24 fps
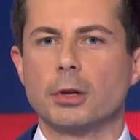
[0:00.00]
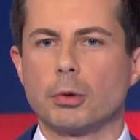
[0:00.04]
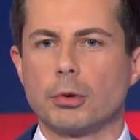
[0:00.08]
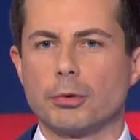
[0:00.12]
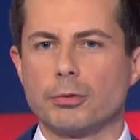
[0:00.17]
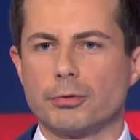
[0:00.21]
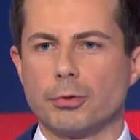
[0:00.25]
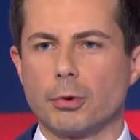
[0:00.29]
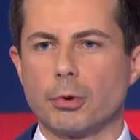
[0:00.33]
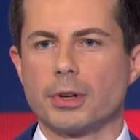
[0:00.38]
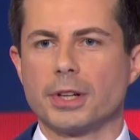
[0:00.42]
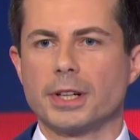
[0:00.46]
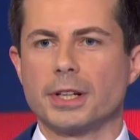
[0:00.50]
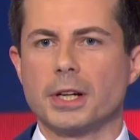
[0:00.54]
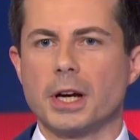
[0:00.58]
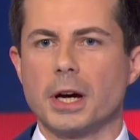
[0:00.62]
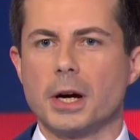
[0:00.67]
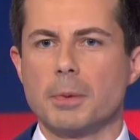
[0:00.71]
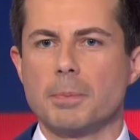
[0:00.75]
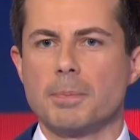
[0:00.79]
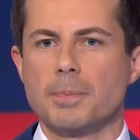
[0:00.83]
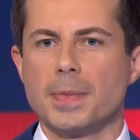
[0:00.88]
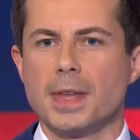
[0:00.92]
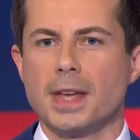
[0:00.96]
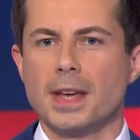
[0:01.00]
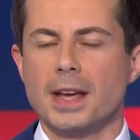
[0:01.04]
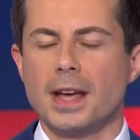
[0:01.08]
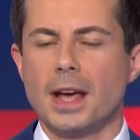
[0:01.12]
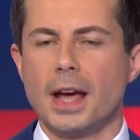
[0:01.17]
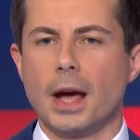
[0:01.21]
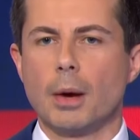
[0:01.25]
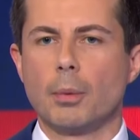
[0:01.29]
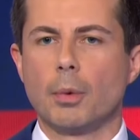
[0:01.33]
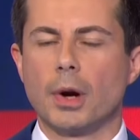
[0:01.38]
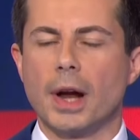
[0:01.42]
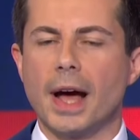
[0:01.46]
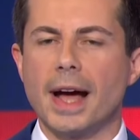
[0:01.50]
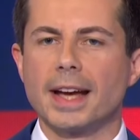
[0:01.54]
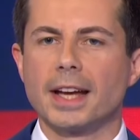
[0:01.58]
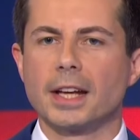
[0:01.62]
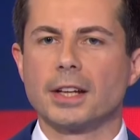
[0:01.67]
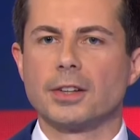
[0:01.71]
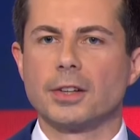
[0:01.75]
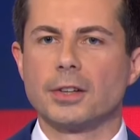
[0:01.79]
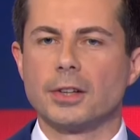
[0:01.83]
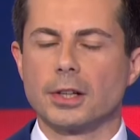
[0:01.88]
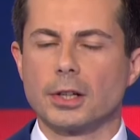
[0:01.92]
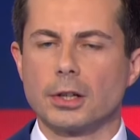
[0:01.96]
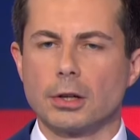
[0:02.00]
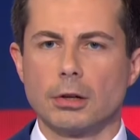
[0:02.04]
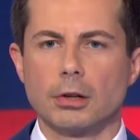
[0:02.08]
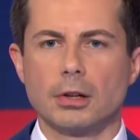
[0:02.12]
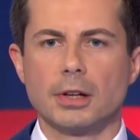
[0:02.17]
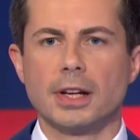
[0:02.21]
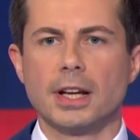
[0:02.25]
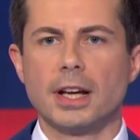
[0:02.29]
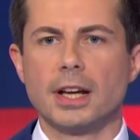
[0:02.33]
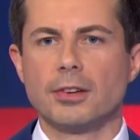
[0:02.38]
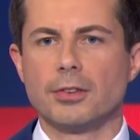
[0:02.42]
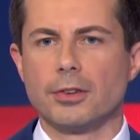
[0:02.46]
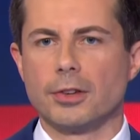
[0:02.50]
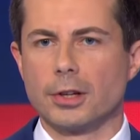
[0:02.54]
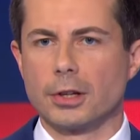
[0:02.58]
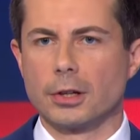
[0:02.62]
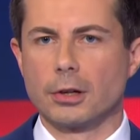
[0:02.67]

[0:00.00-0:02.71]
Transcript: or 40 go. And when I get to the current age of the